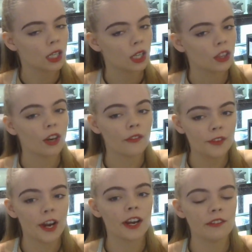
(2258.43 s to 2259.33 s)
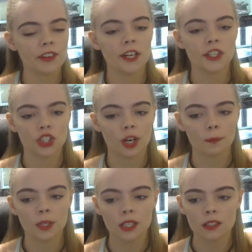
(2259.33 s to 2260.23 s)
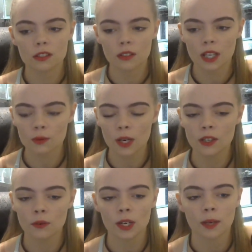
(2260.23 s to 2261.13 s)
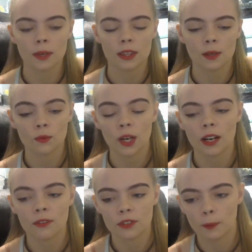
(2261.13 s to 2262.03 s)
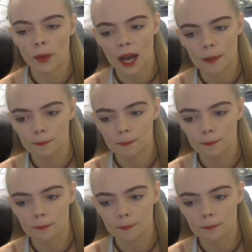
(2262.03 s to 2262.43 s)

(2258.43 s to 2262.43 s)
They're very, very jumpy, so that's why I don't recommend them right off the bat.